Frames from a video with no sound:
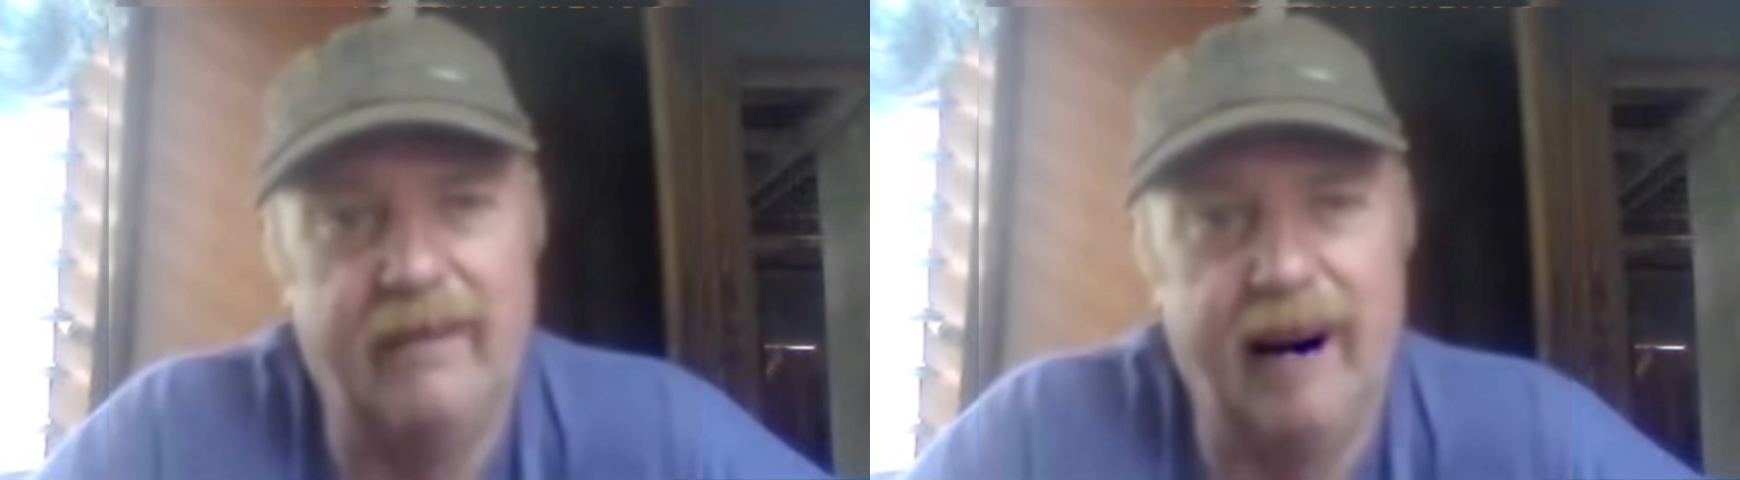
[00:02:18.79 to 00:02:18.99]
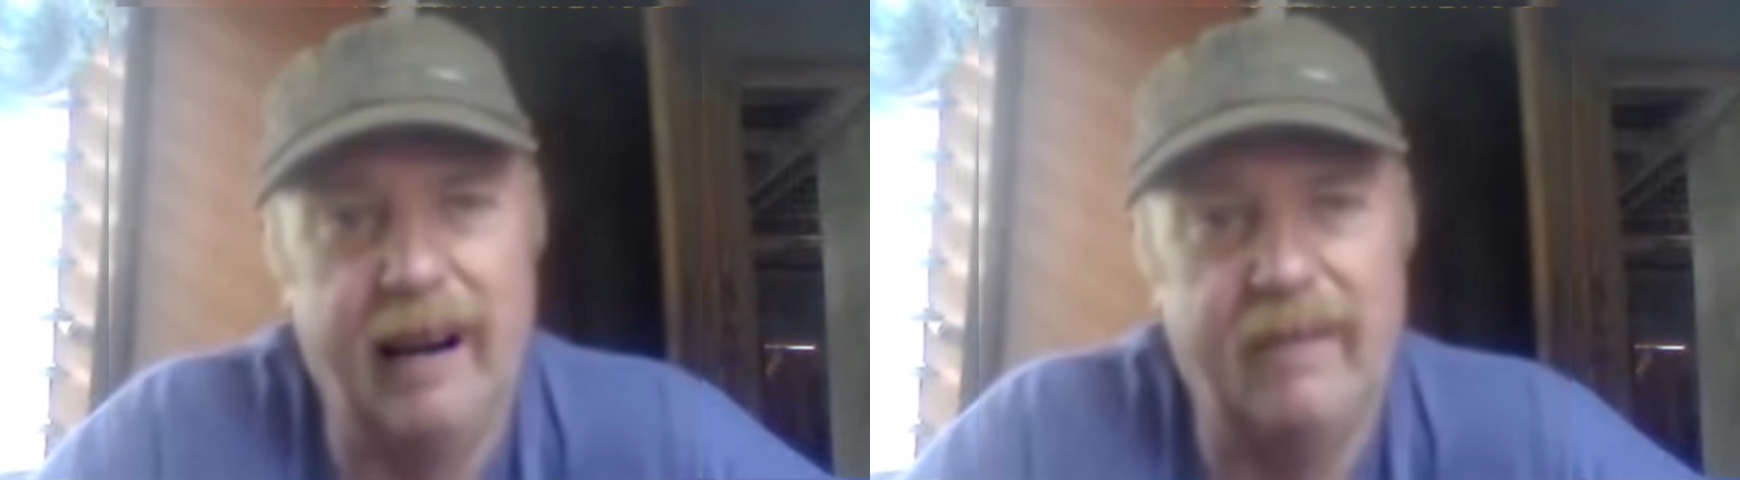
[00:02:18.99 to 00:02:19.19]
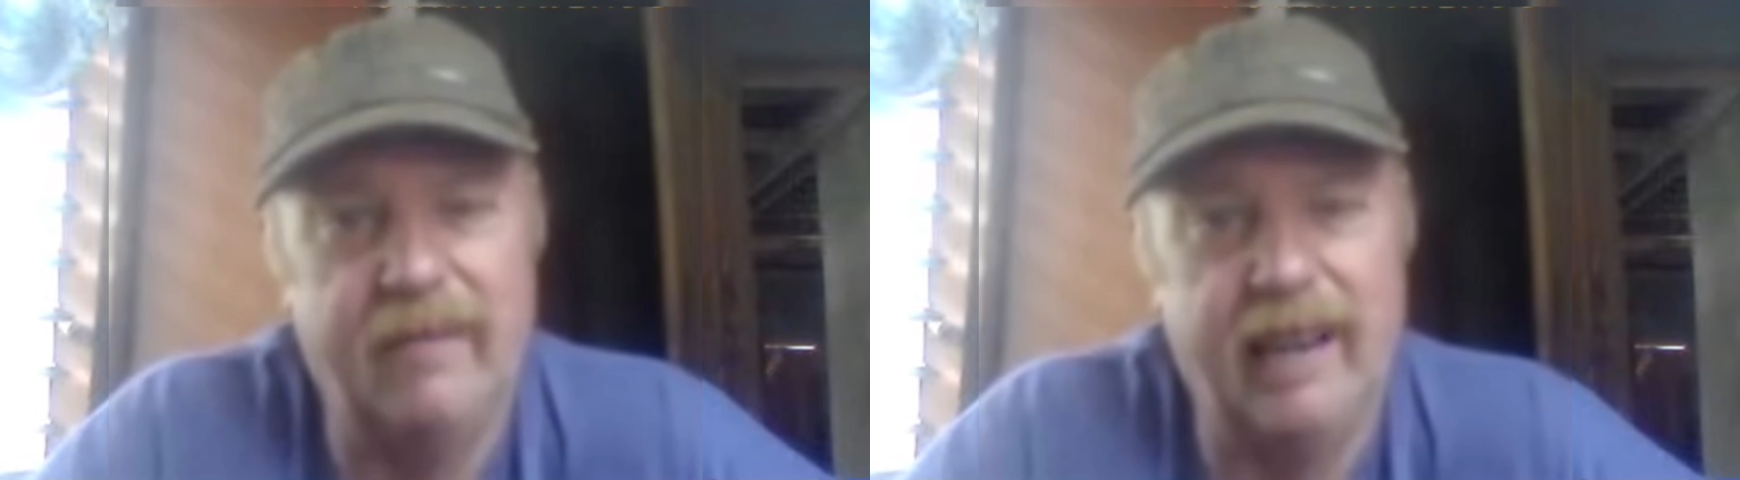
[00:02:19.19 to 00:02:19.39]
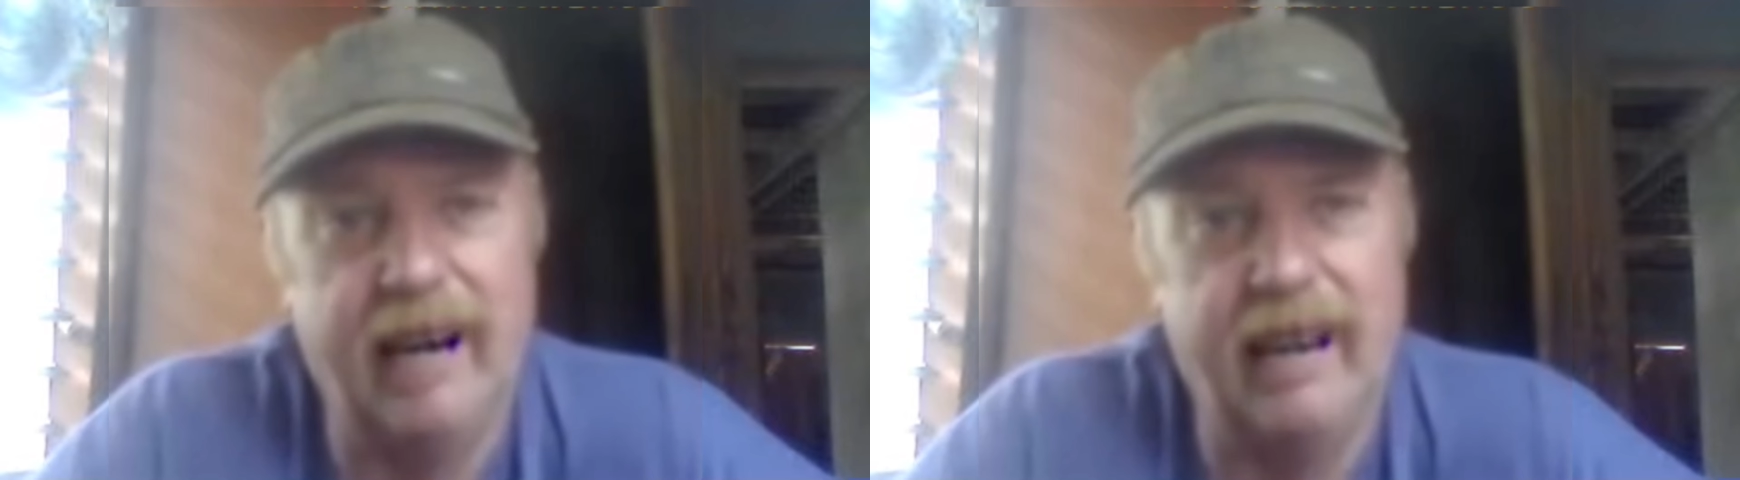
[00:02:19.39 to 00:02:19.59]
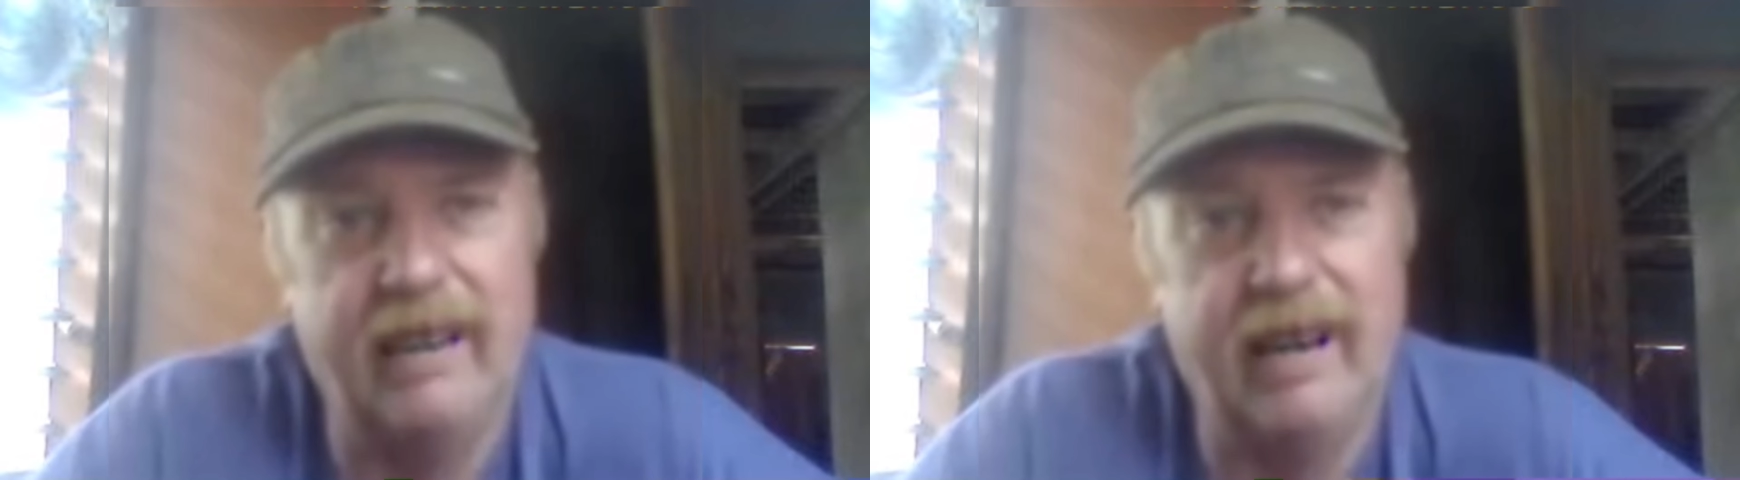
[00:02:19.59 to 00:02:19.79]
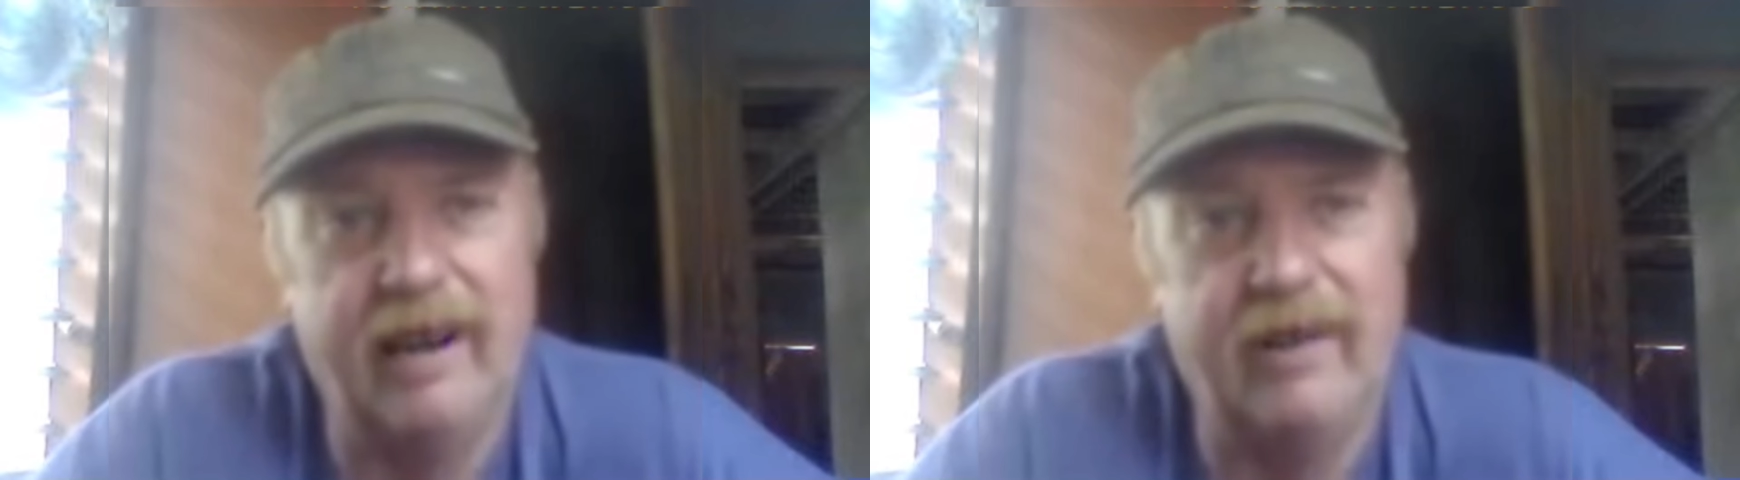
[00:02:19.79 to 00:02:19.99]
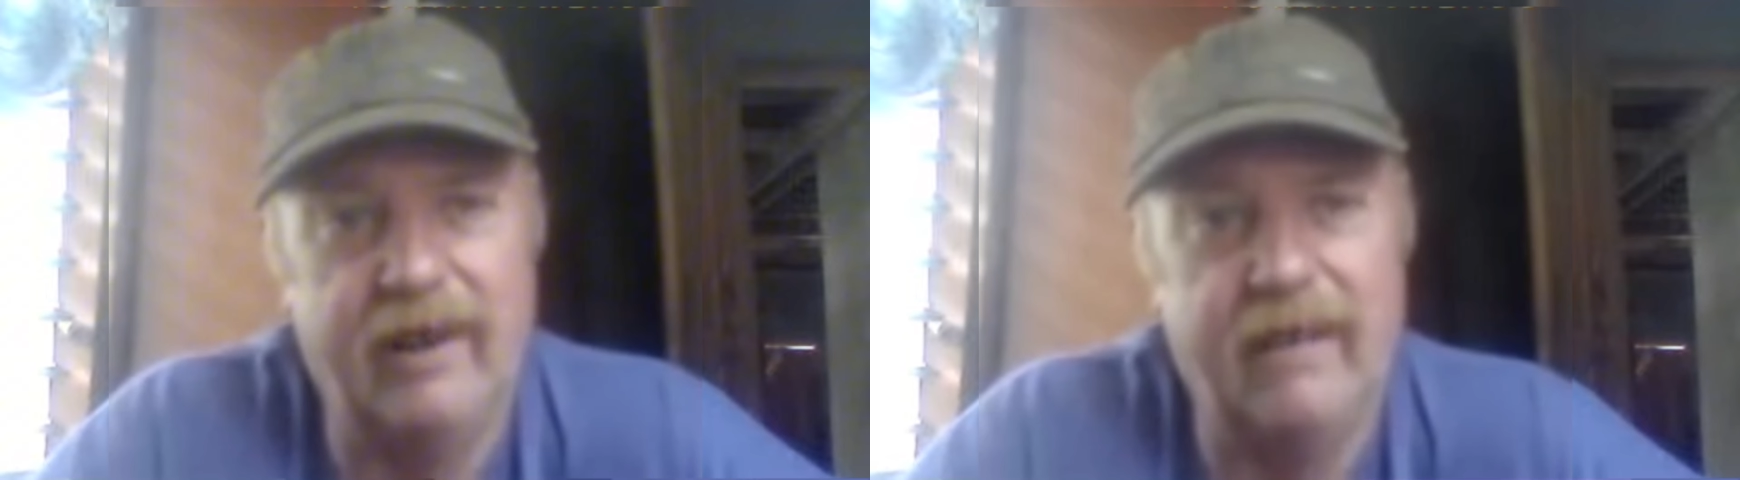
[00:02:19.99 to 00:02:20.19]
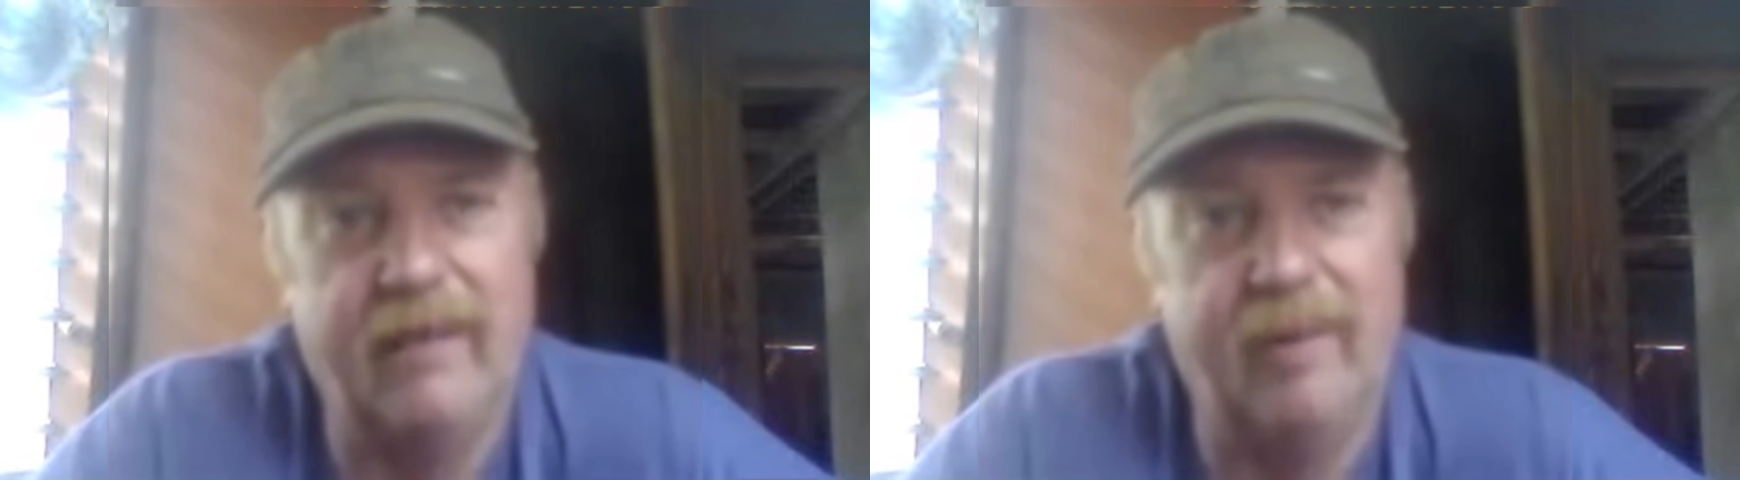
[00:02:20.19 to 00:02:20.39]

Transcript: I am king here.